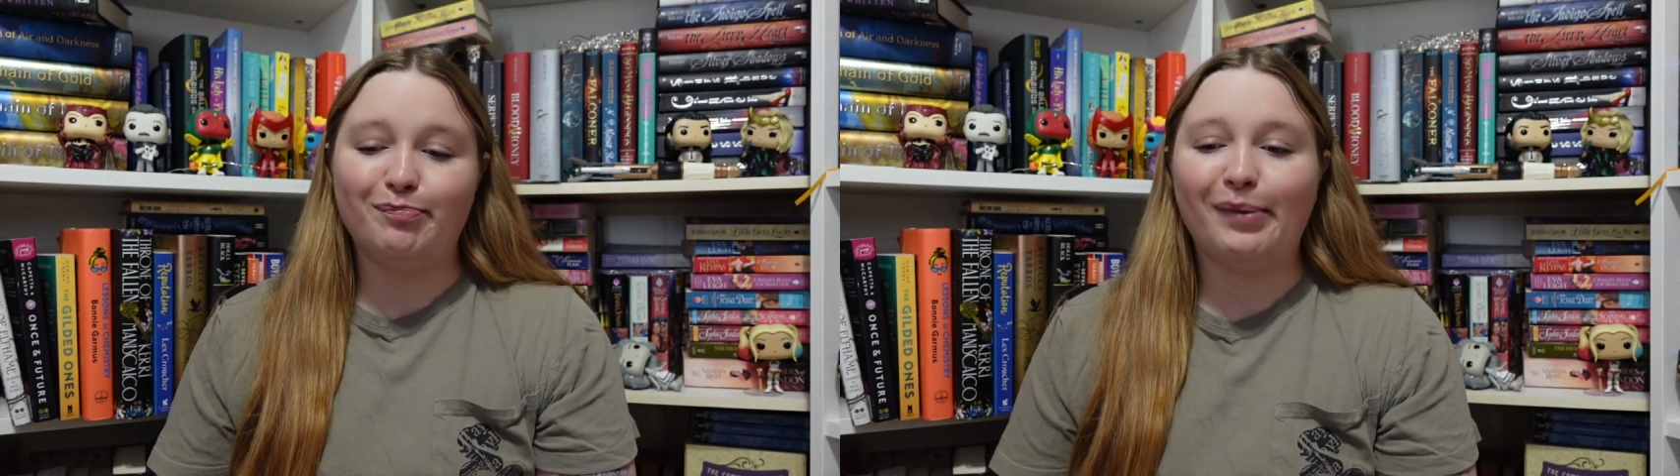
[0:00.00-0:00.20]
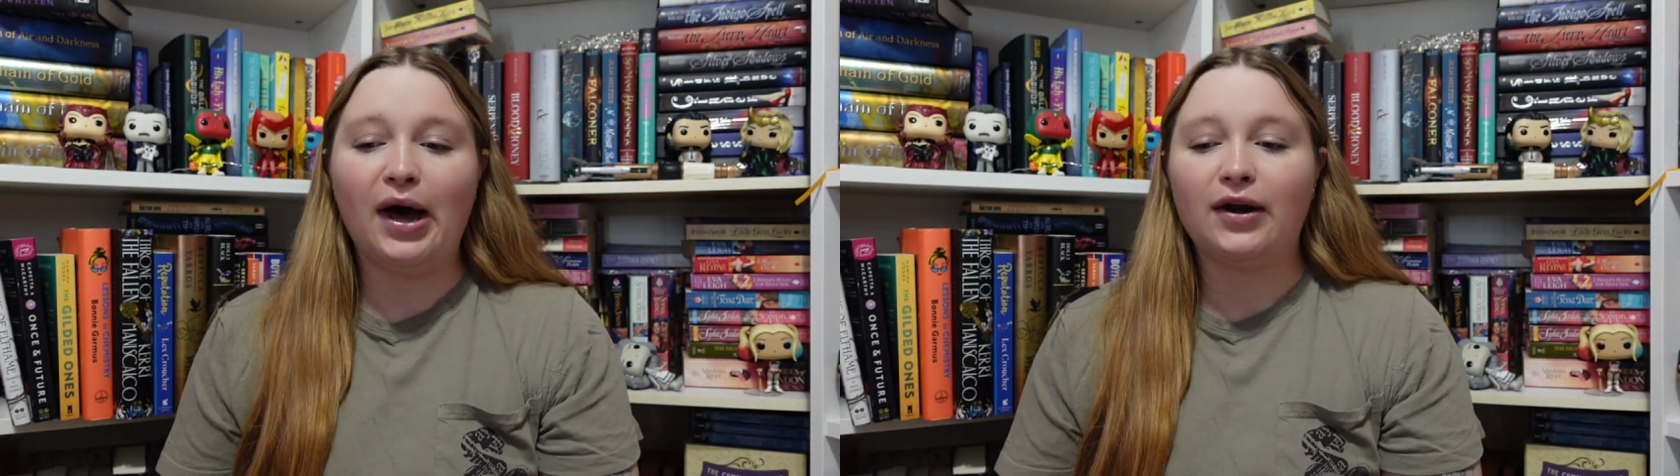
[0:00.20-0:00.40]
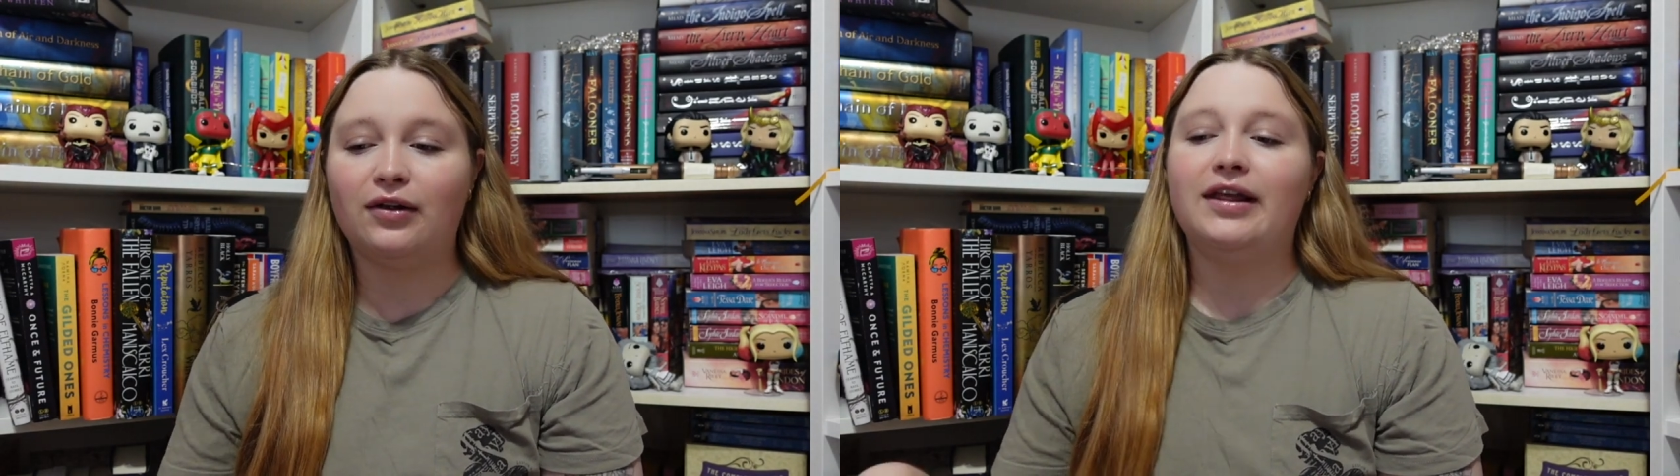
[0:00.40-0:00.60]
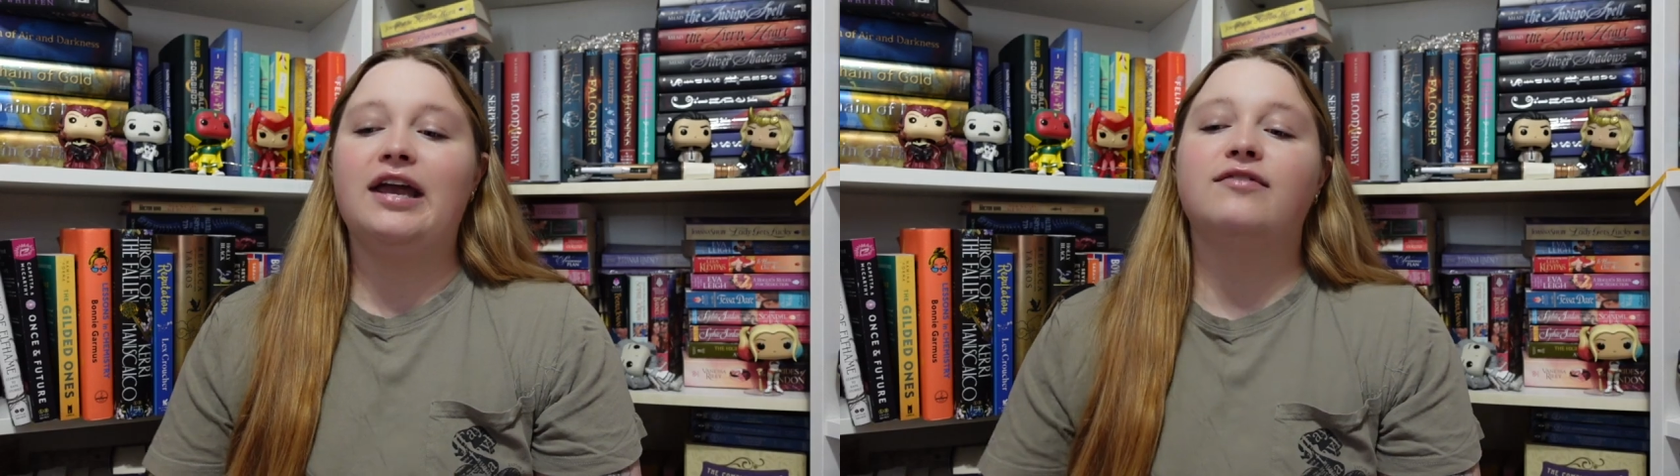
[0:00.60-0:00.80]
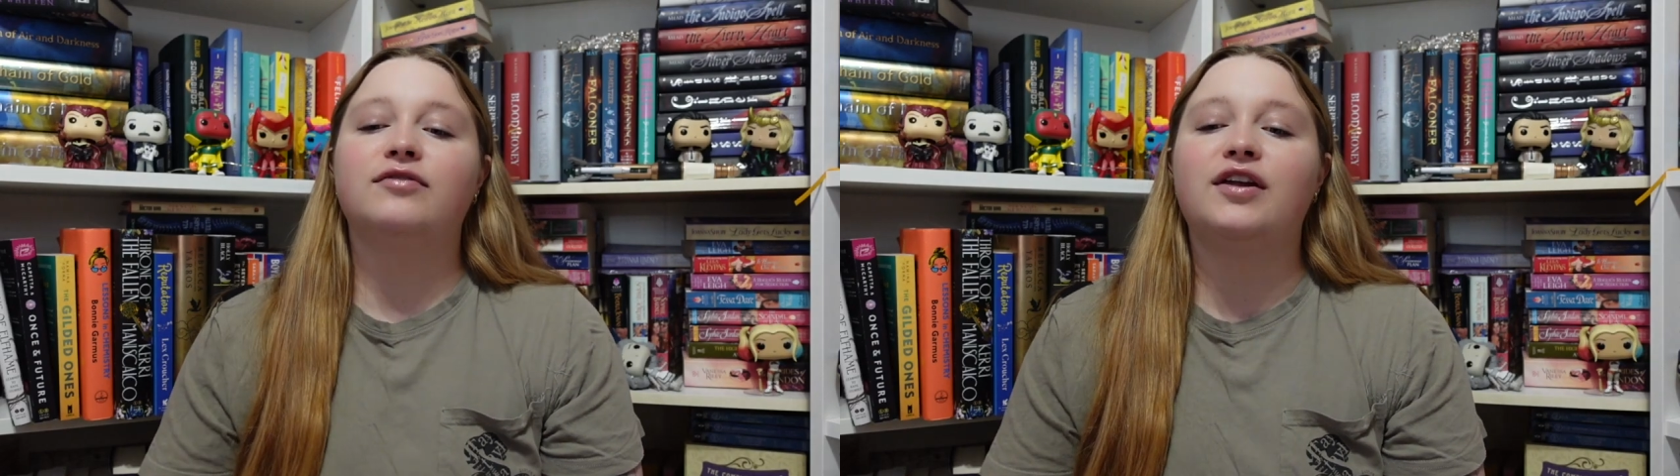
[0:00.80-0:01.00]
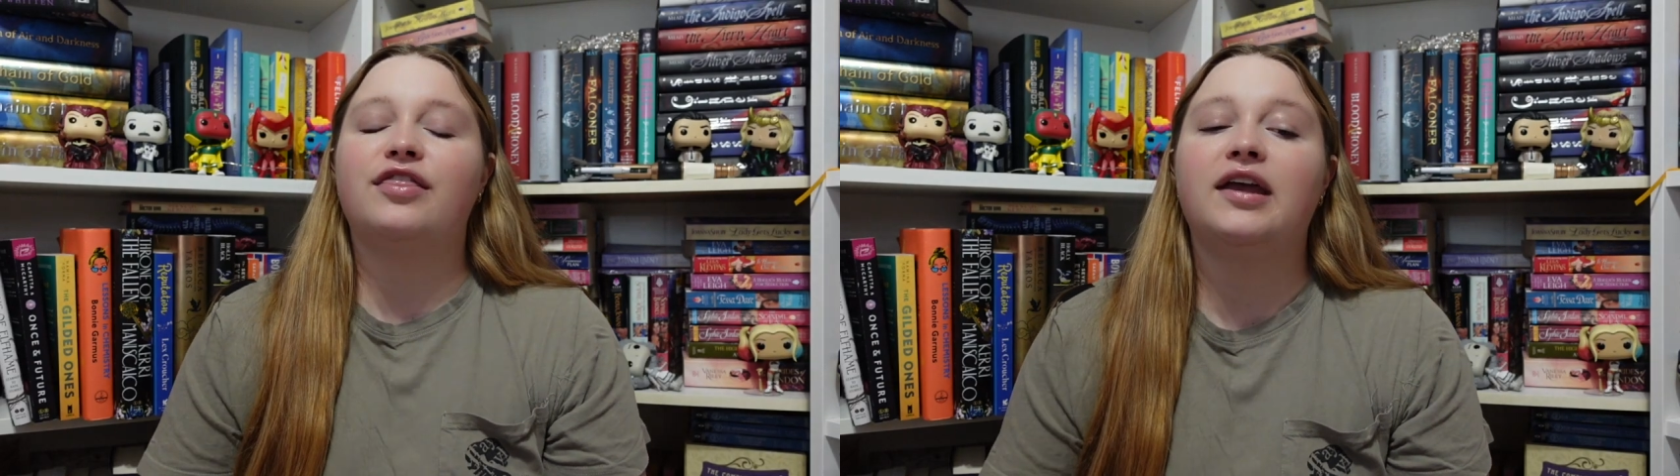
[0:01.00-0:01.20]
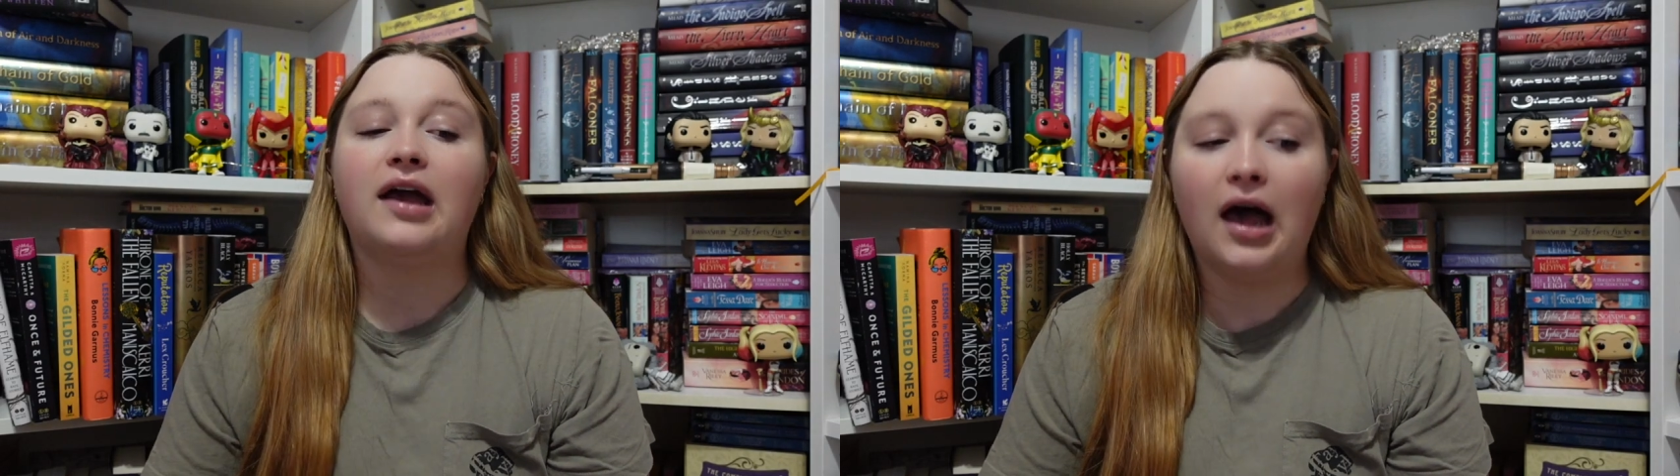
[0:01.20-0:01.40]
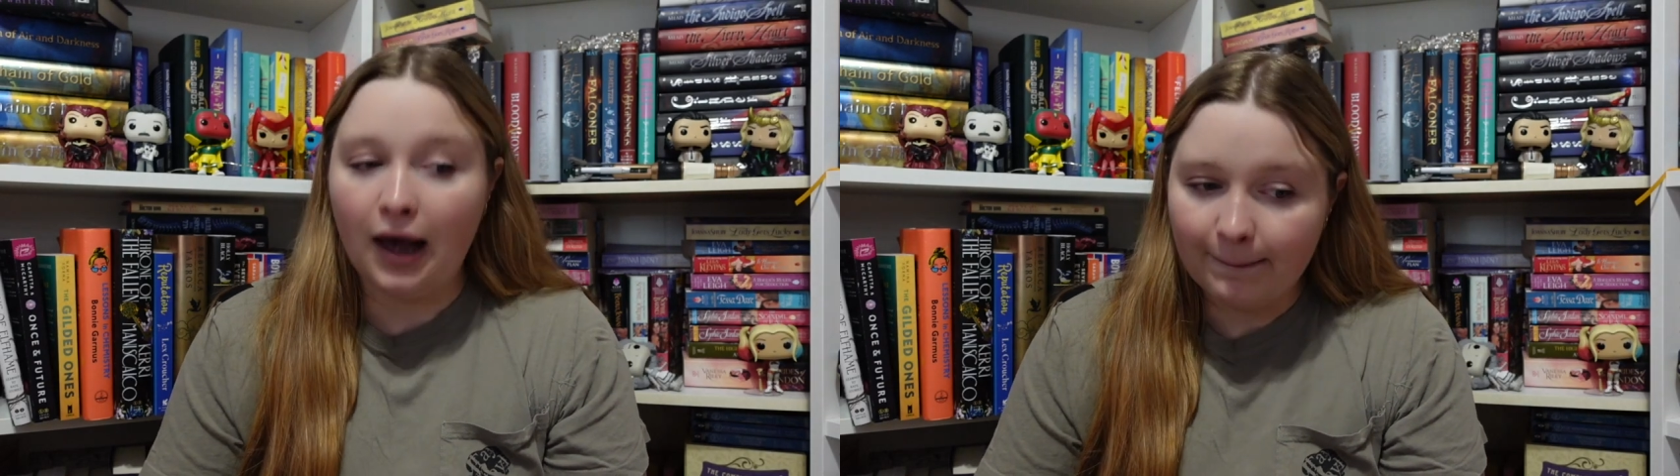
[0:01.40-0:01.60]
bottle
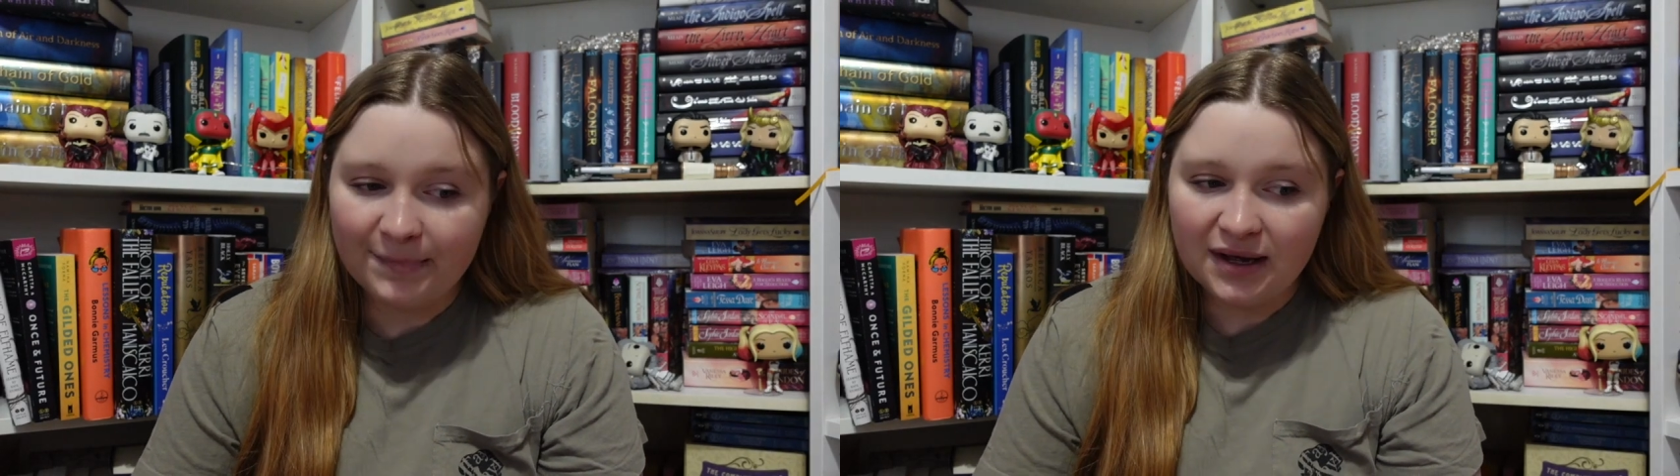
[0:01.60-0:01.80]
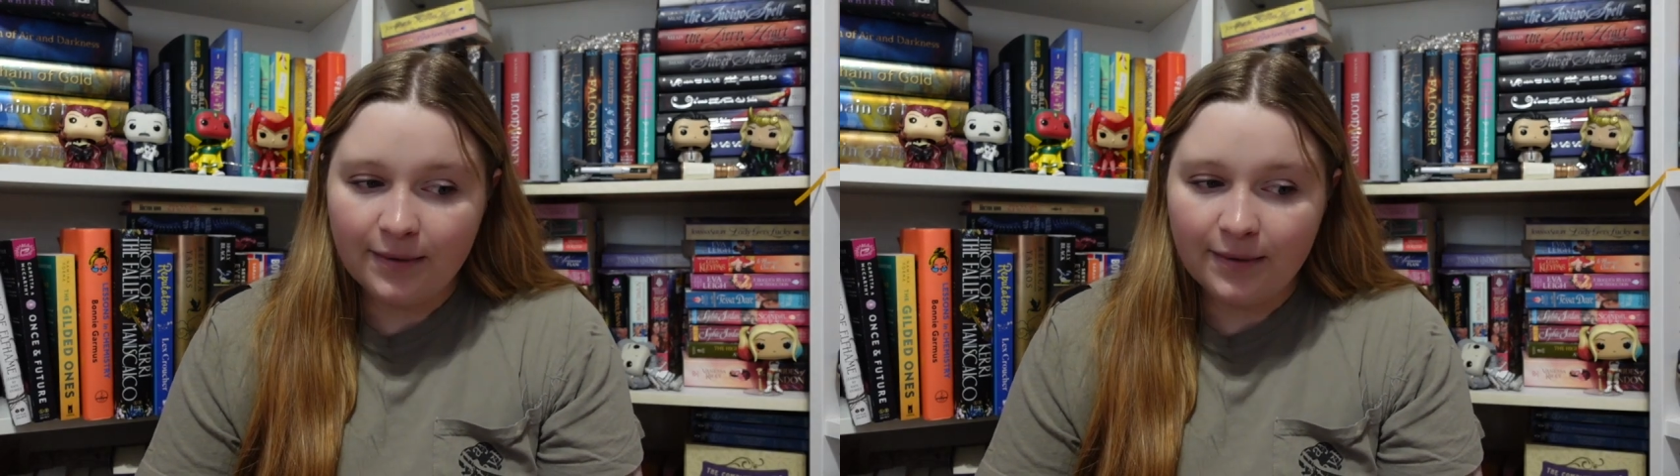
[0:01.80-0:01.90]
everything up